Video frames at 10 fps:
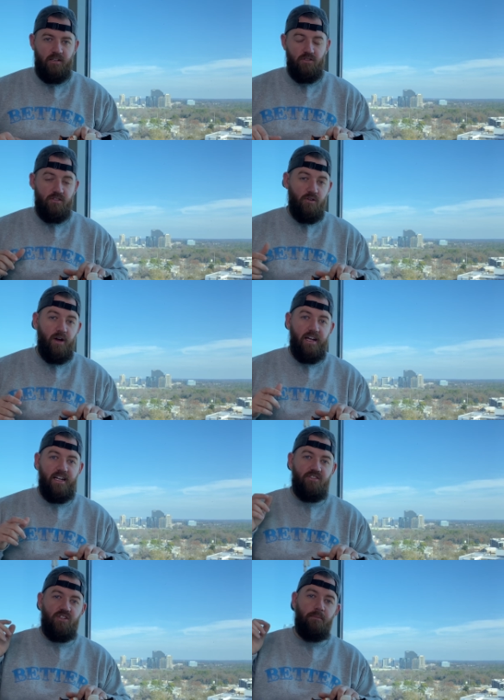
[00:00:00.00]
So let's go ahead
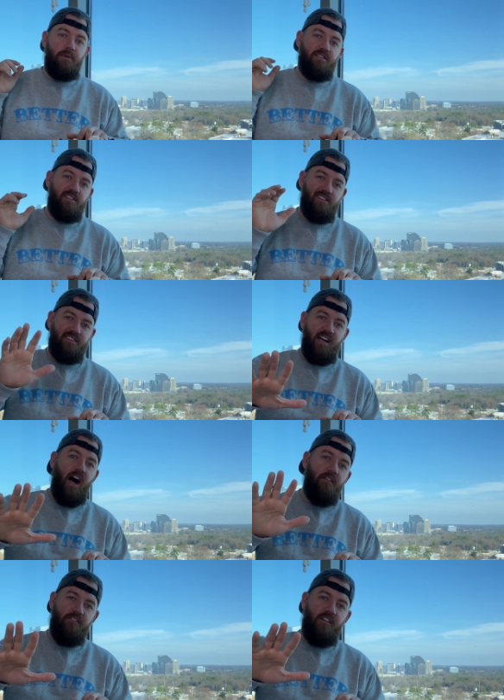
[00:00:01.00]
and jump into the
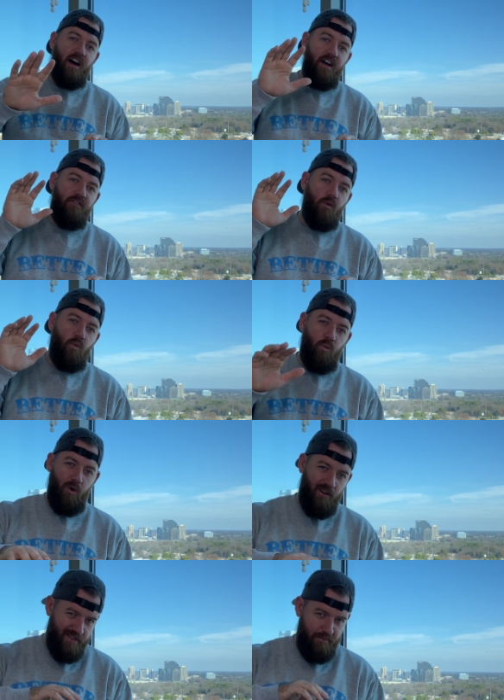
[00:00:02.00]
top 5
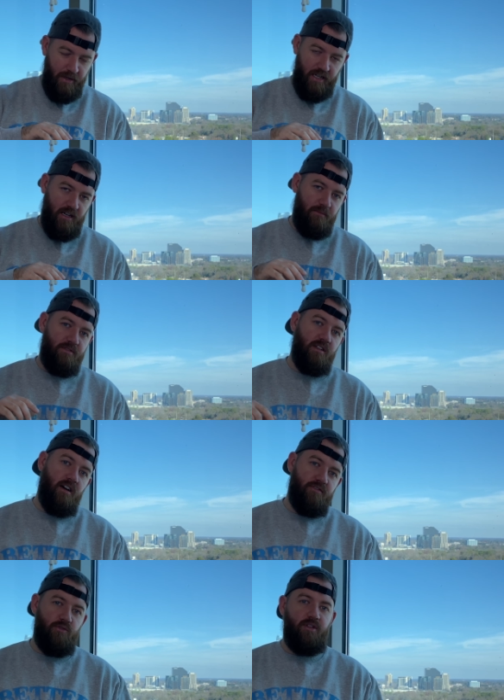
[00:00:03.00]
worst pickups
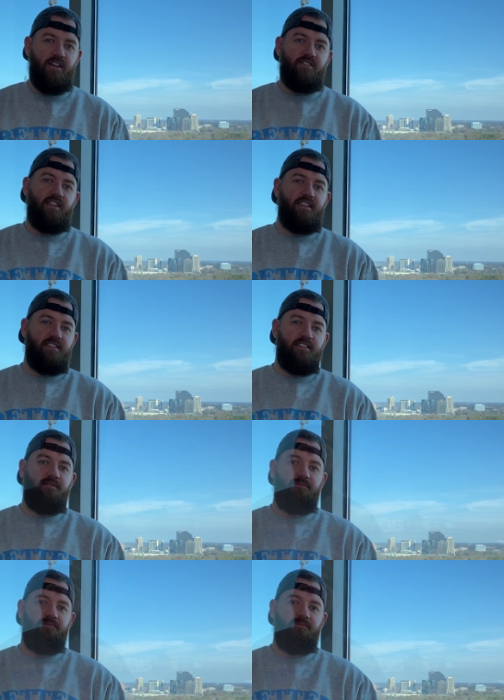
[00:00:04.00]
of 2019.